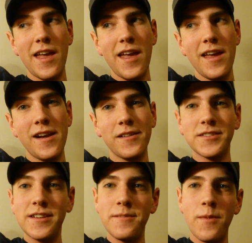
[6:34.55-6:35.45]
and I'll
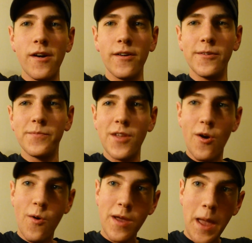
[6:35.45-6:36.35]
see you tomorrow.
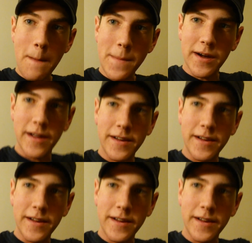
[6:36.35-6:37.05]
Okay, bye.